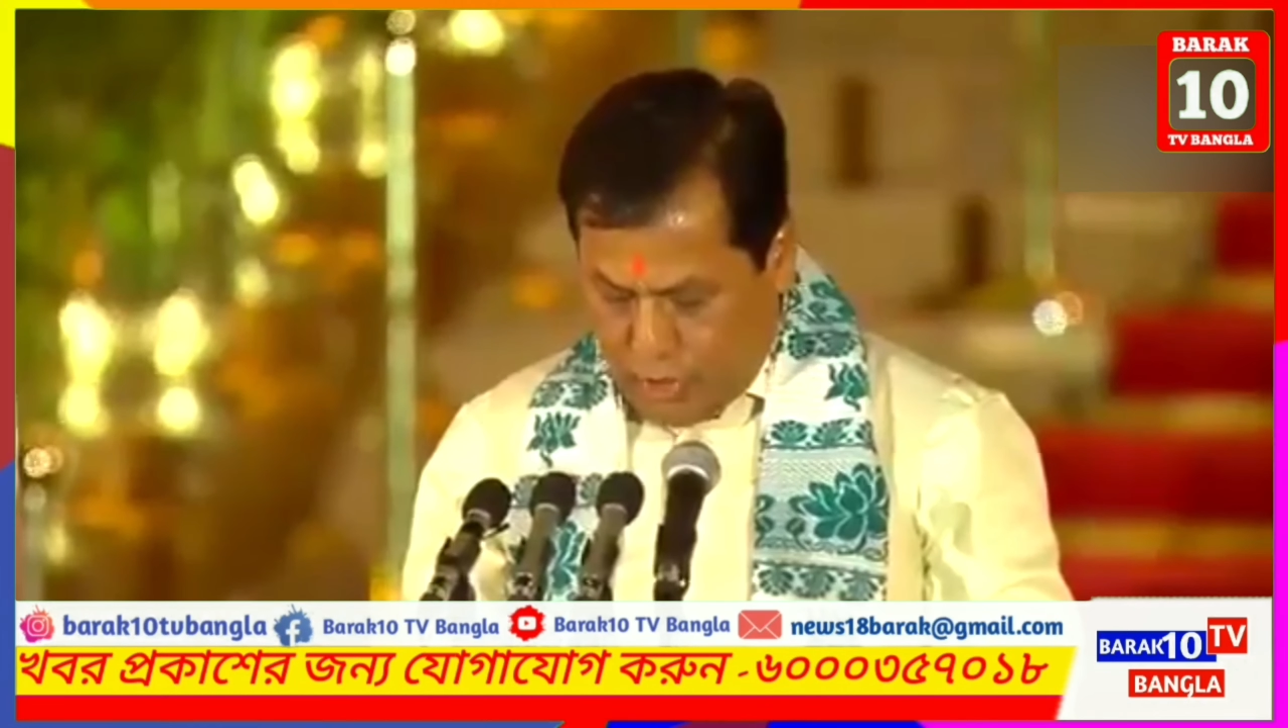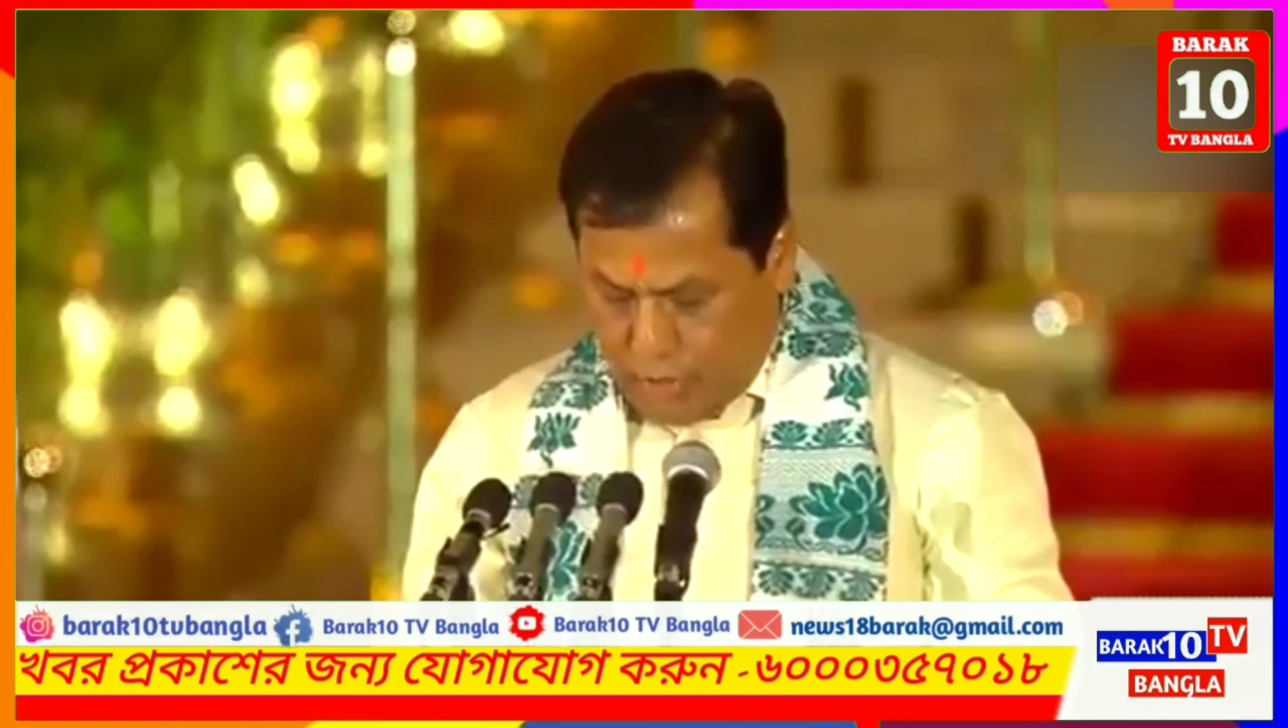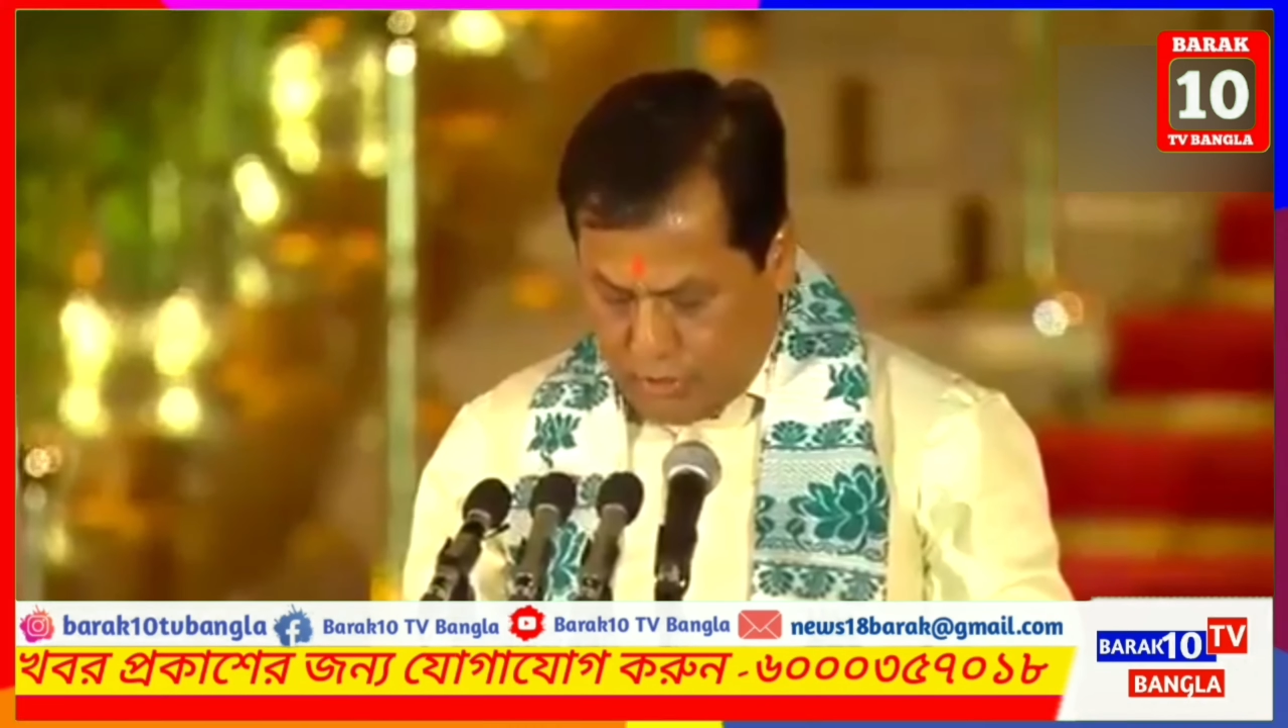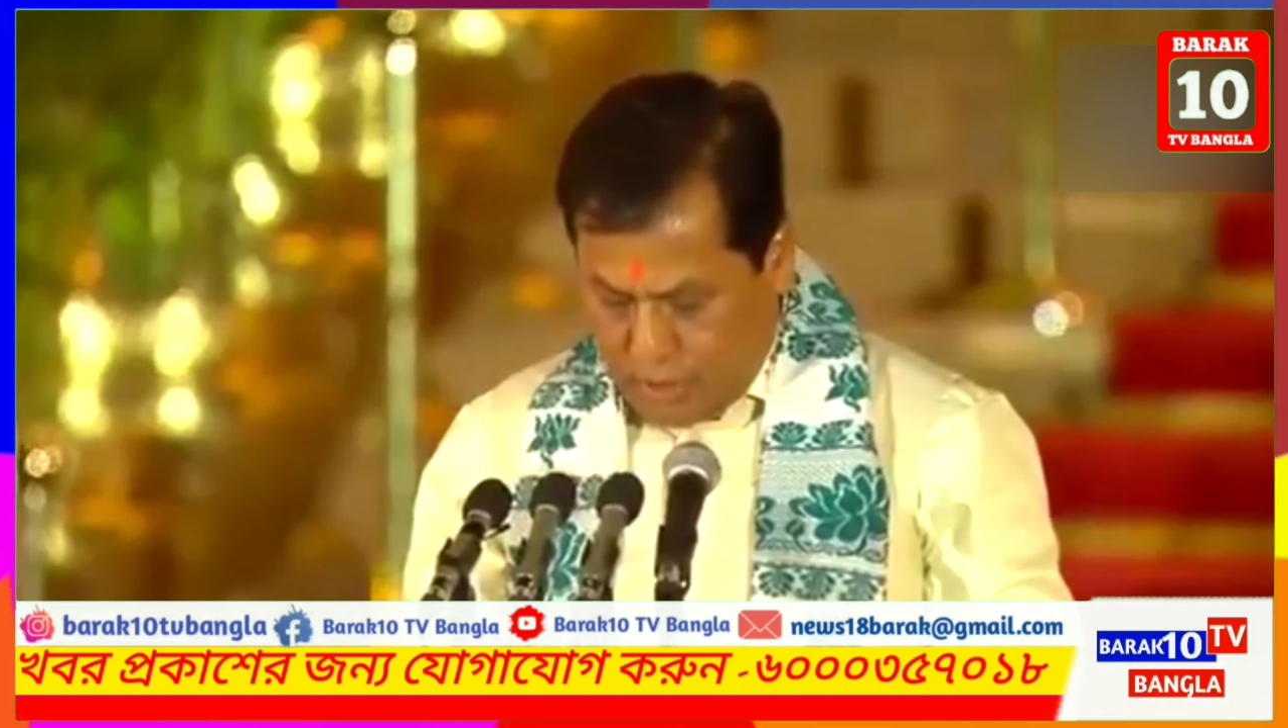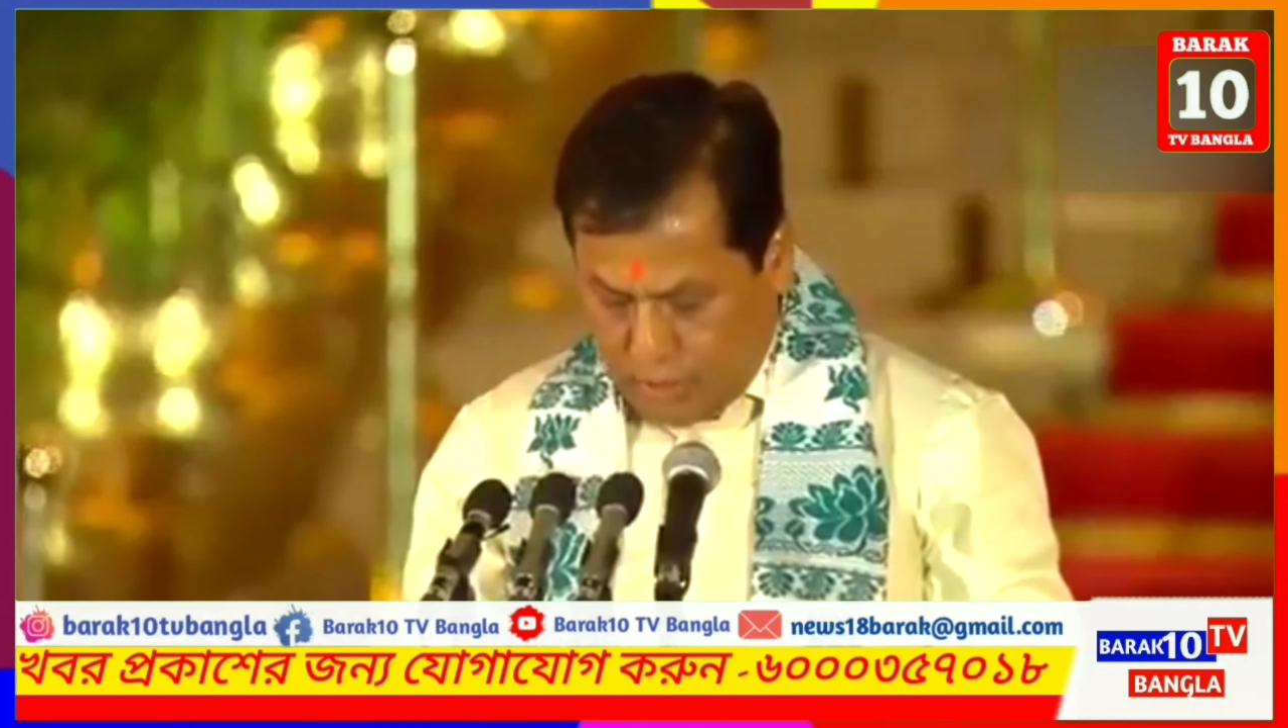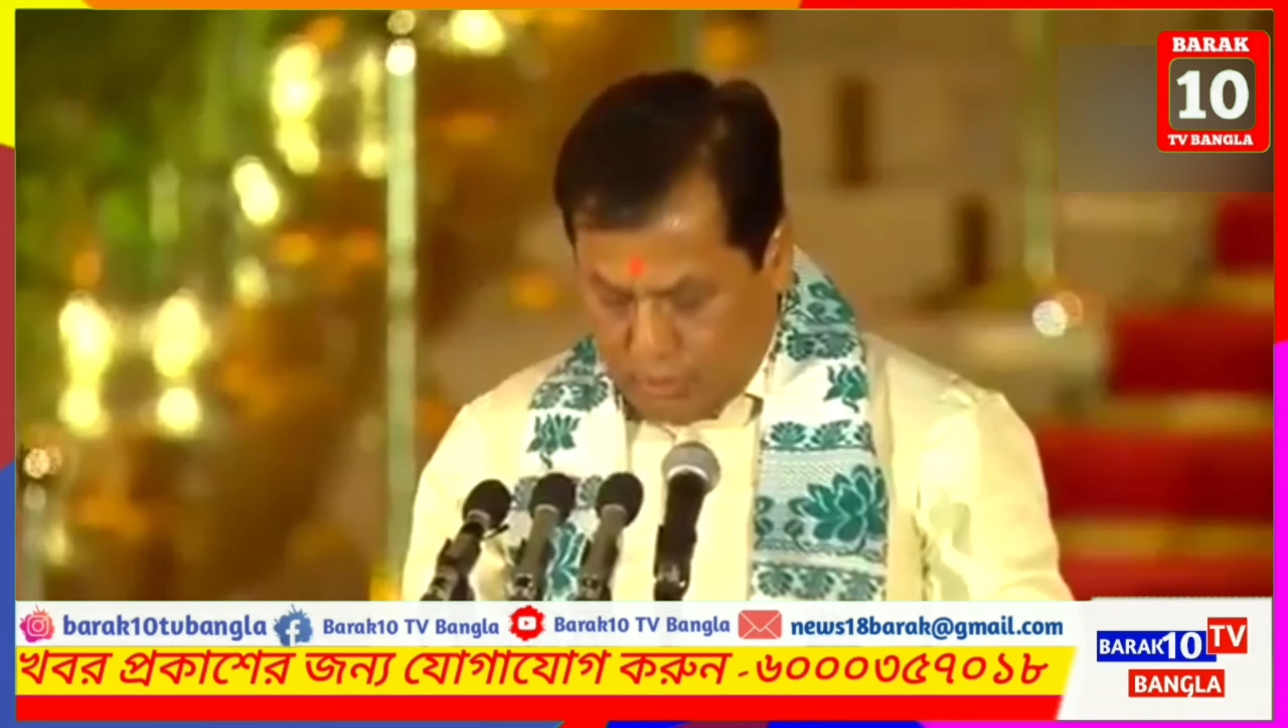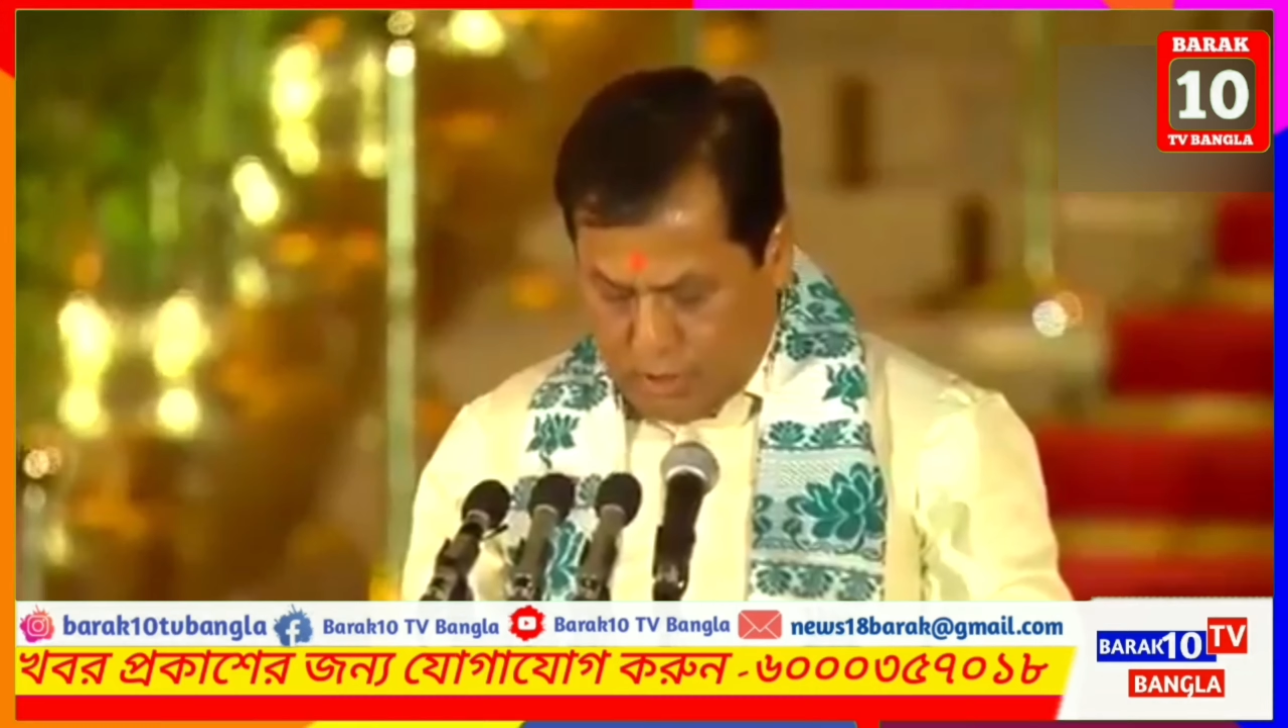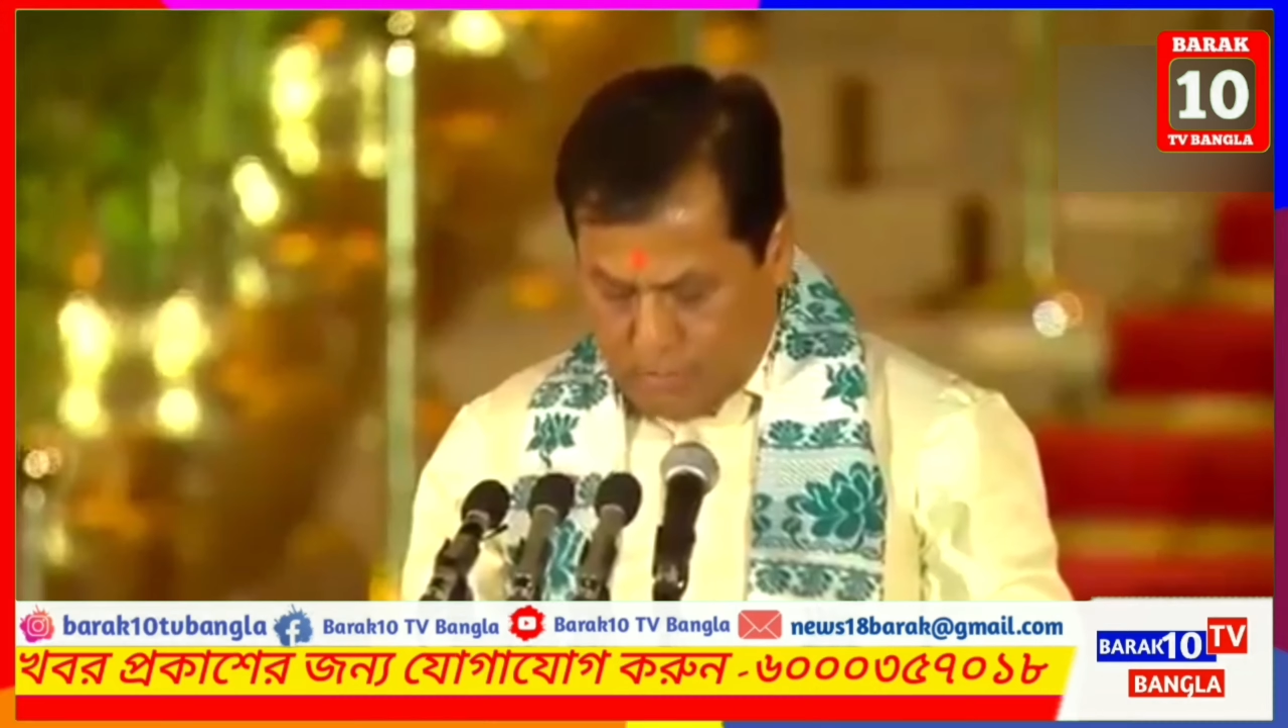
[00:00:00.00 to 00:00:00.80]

or ill will.